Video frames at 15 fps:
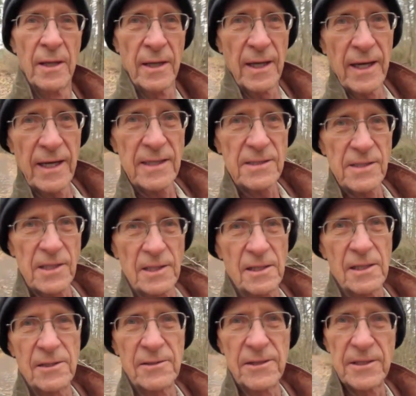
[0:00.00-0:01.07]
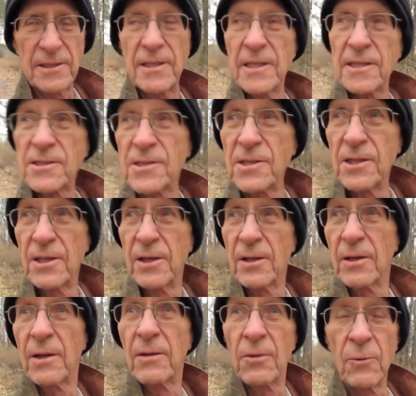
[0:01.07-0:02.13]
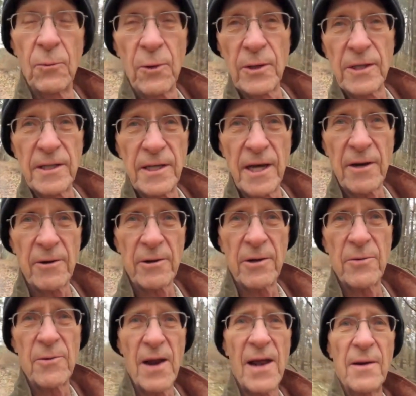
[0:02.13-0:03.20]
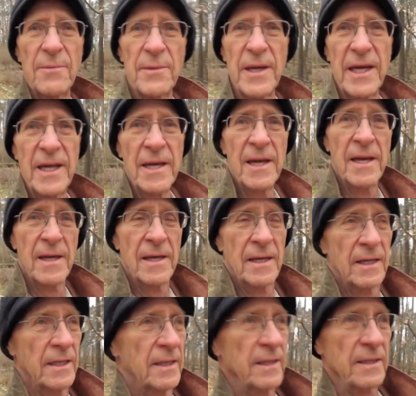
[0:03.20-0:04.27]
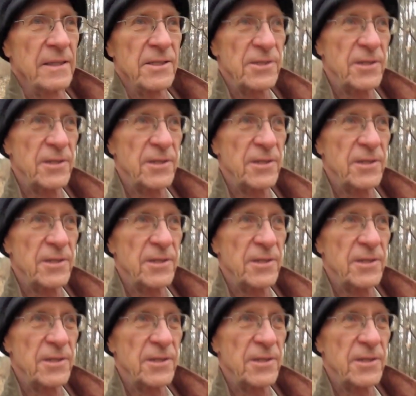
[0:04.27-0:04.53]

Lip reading: has included this wooded area around me in his